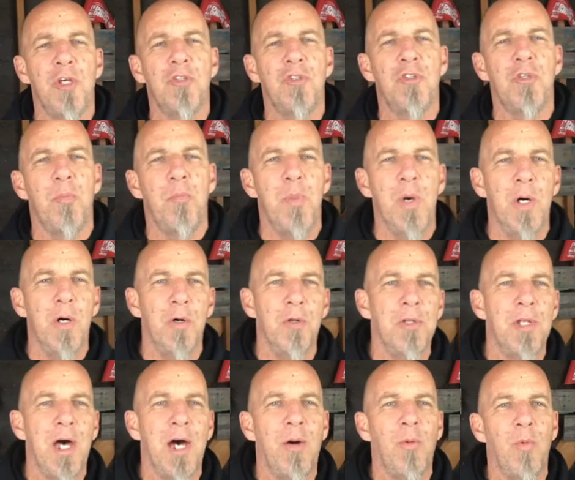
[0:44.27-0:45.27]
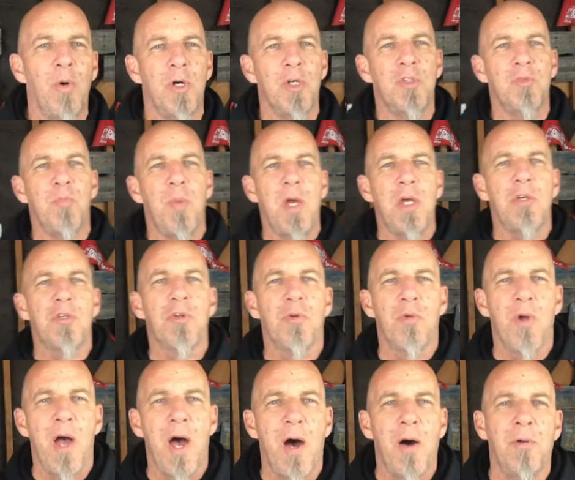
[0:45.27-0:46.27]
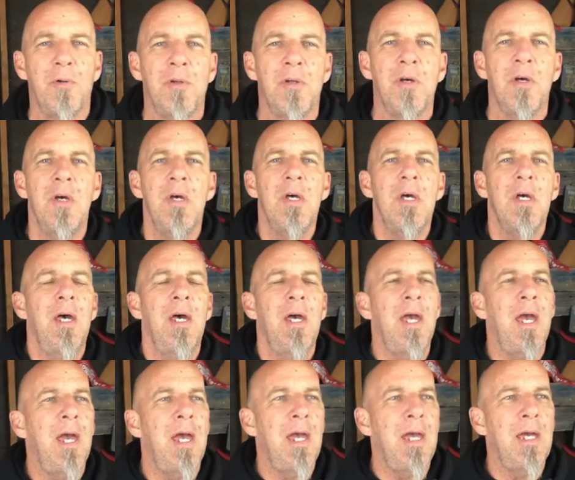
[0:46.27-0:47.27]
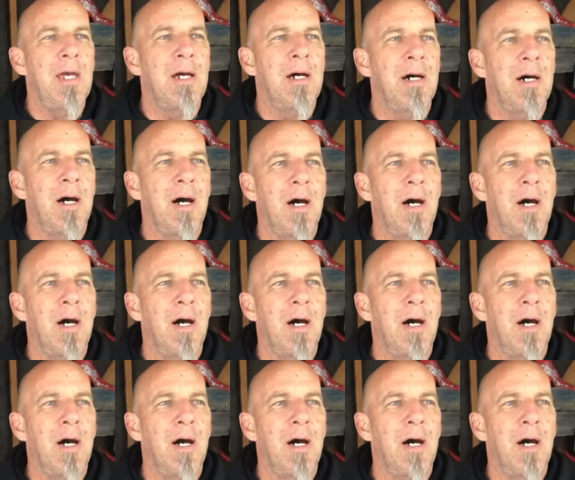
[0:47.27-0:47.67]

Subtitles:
this is a build that was based around a